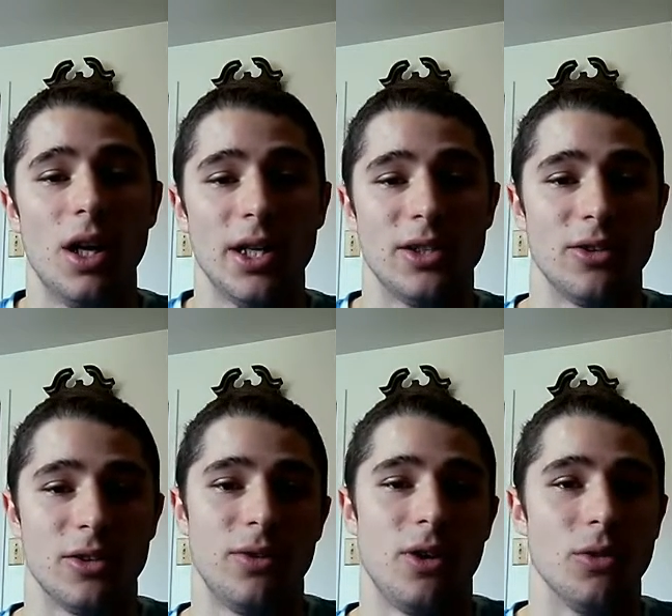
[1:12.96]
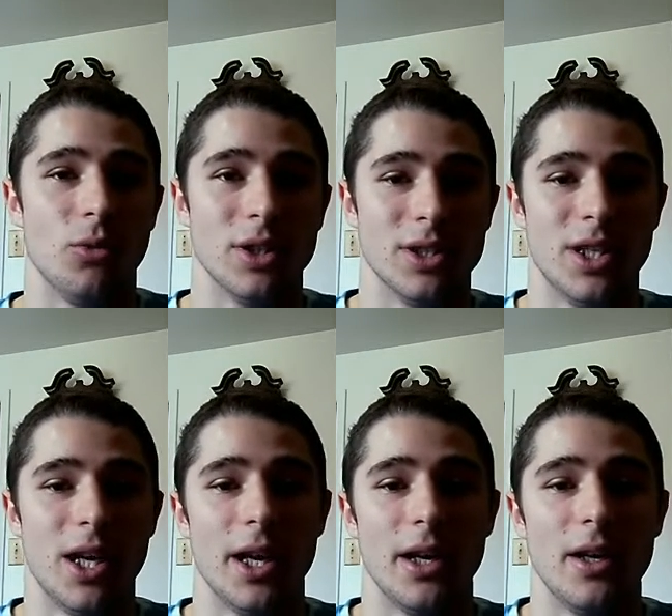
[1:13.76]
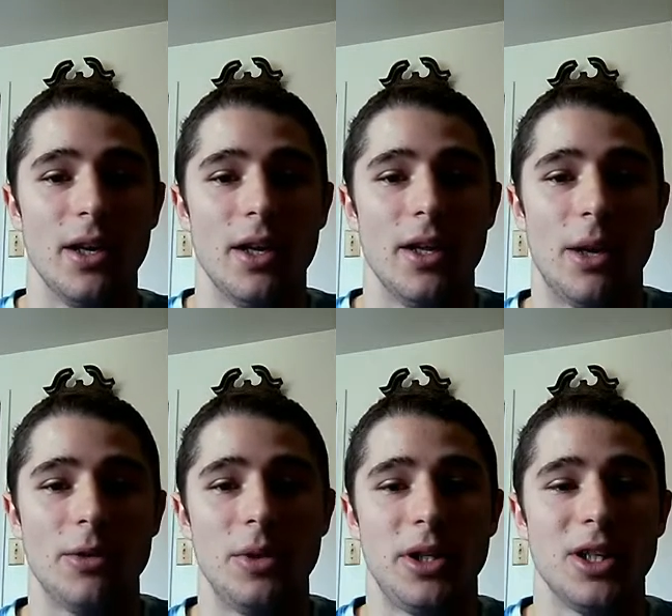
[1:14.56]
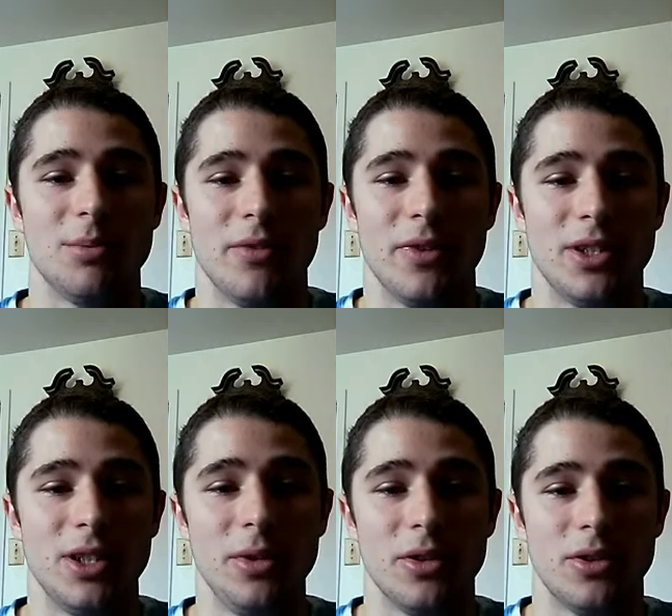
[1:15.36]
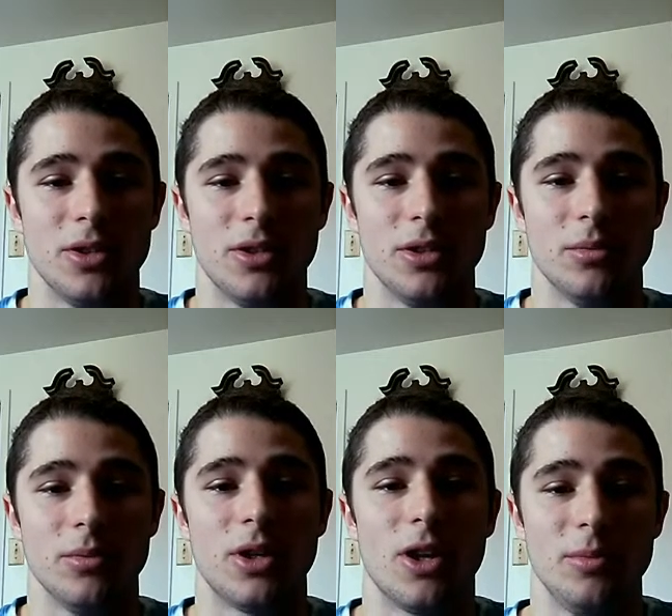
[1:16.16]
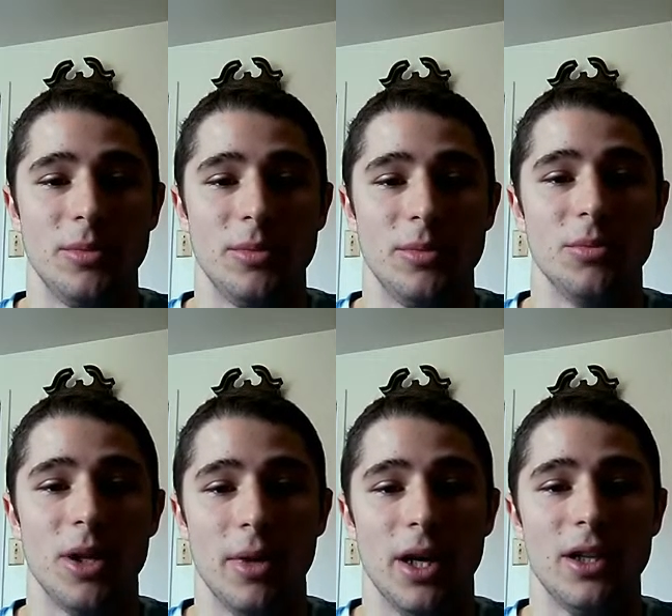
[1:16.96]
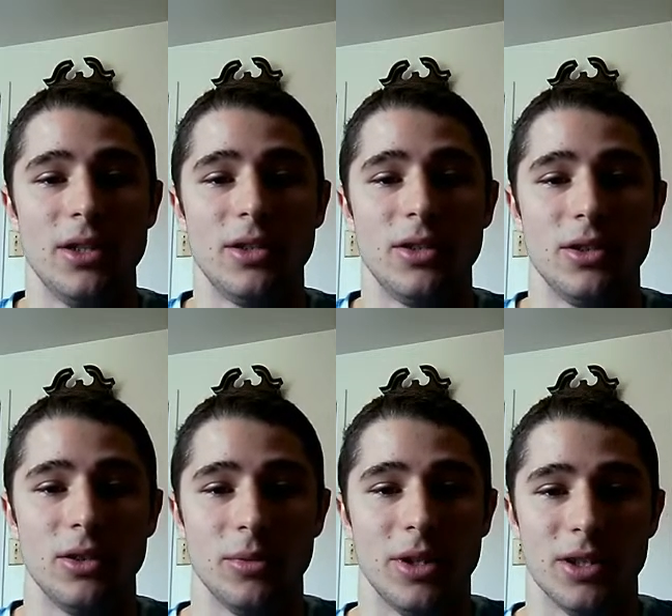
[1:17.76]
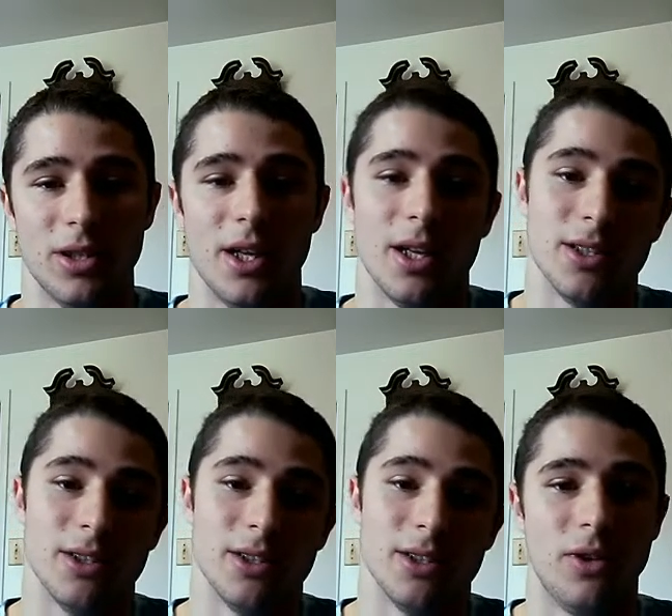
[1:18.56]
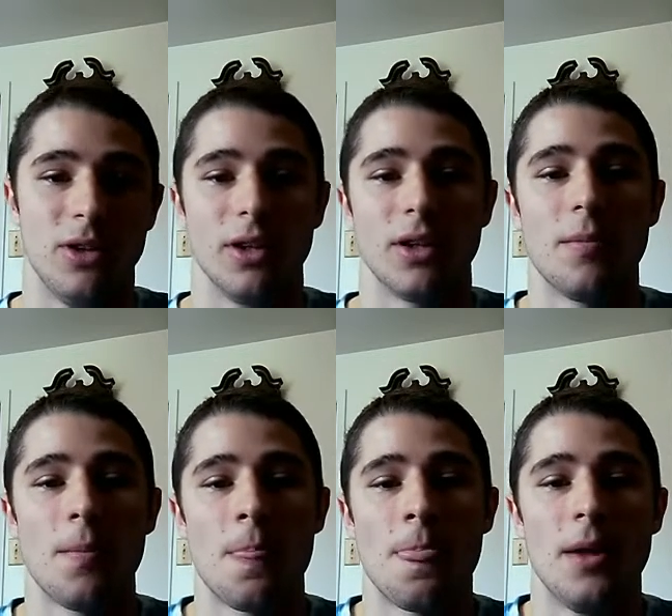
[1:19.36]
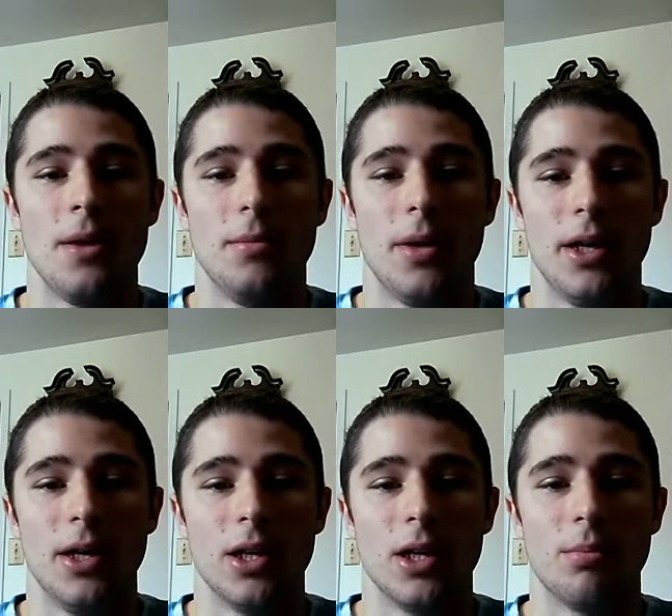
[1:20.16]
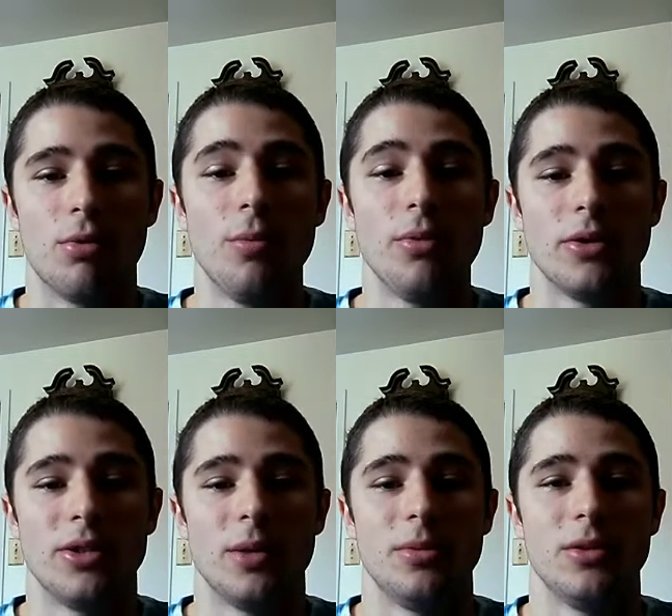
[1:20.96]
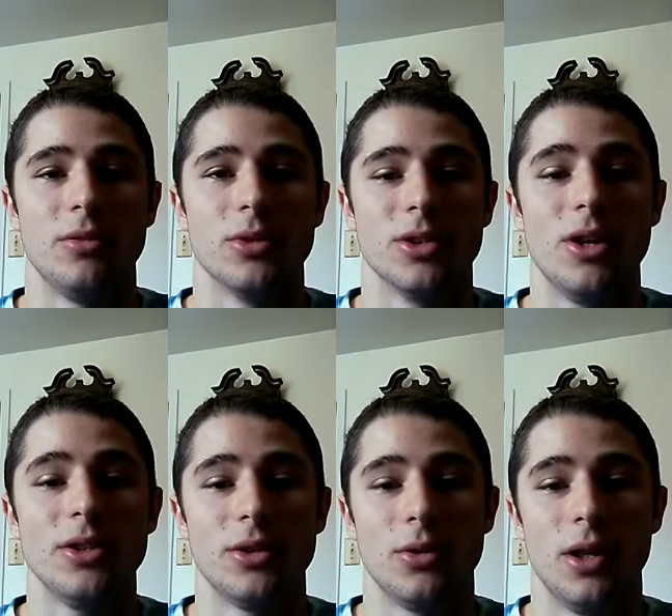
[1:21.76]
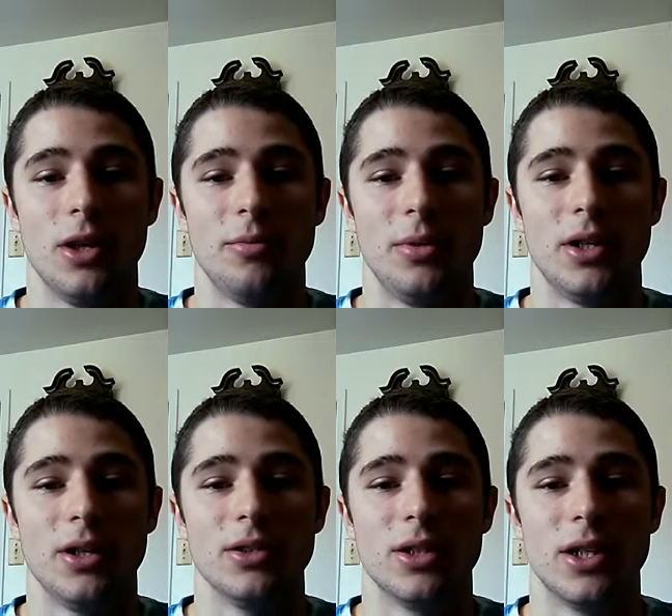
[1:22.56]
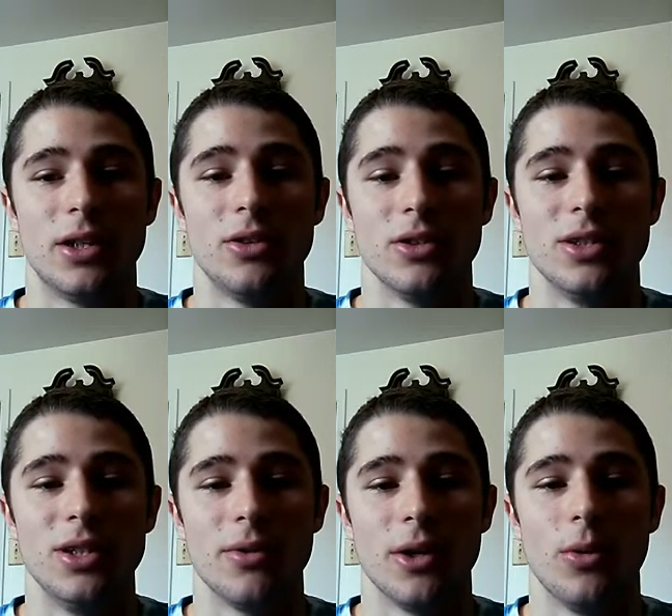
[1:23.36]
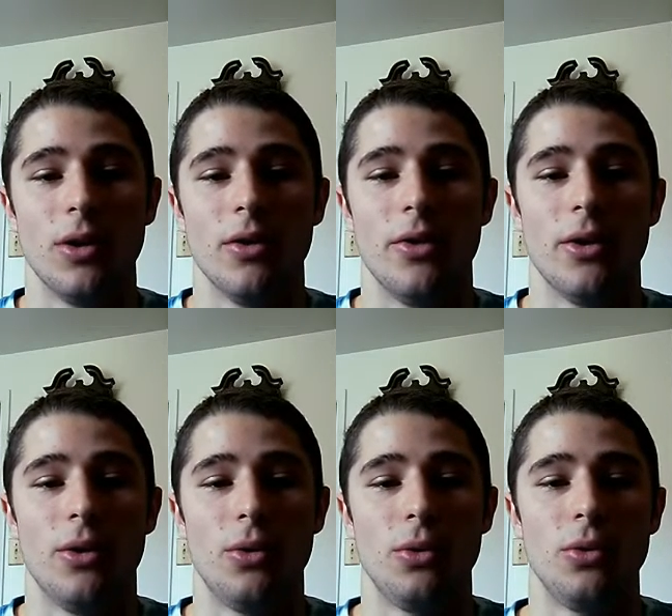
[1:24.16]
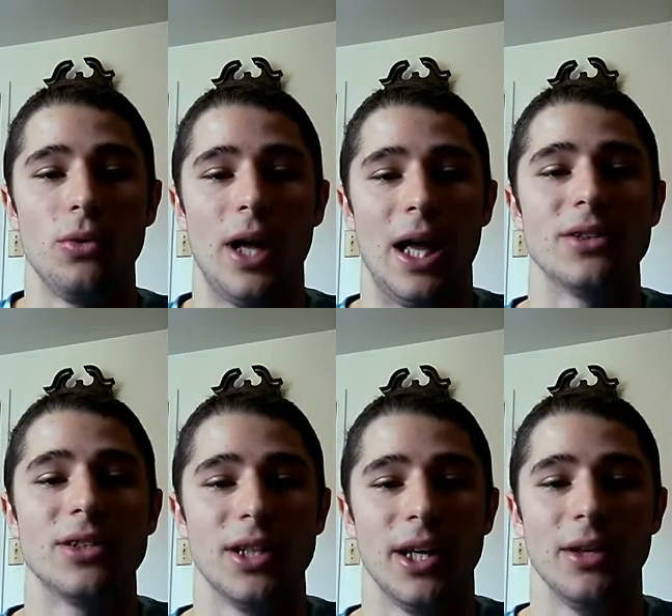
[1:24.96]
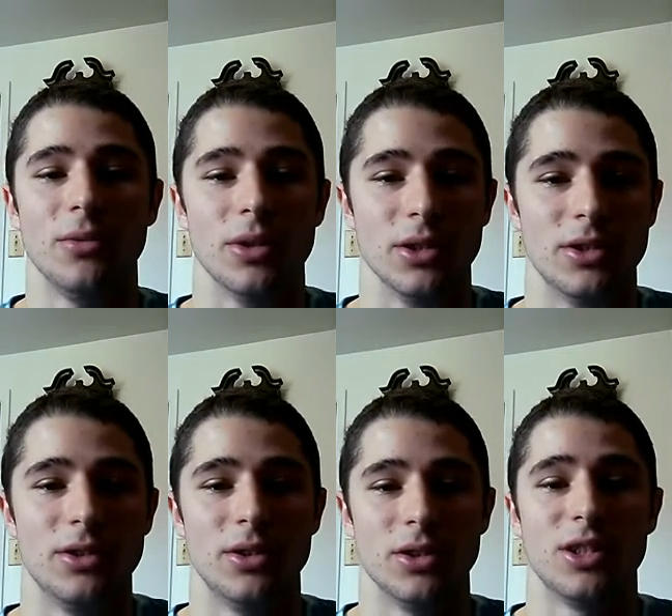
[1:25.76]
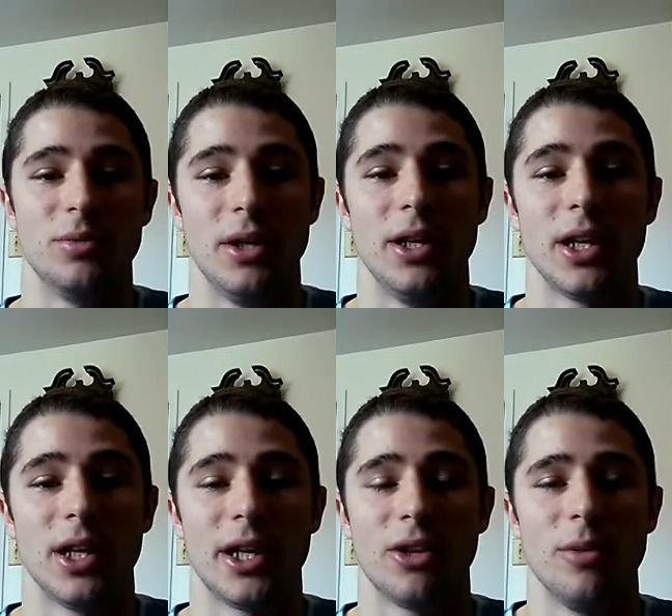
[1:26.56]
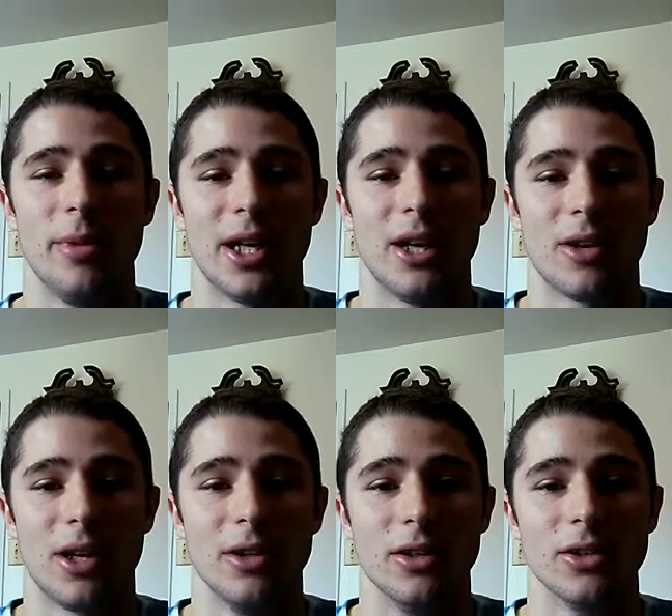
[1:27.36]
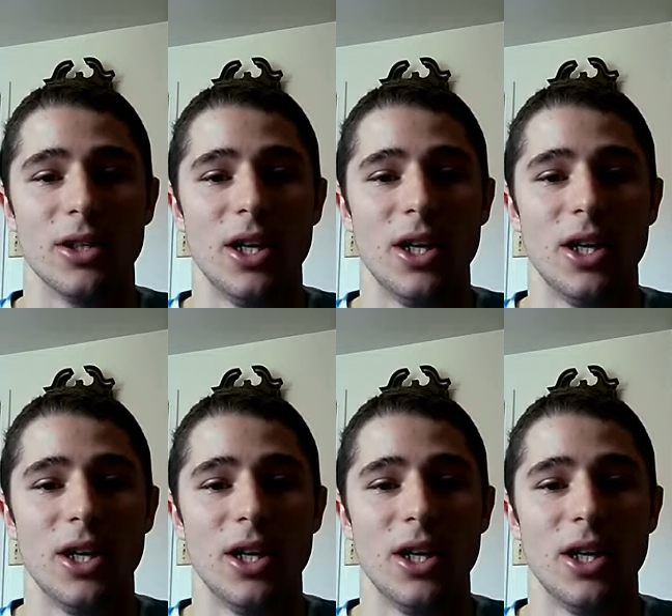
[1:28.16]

I start to fall to one side. That was because my vestibular system caused me to lose my balance, so because of that, I started falling my uh, proprioception was also off because I couldn't see very well. The whole outside was just spinning, and I could only make out colors.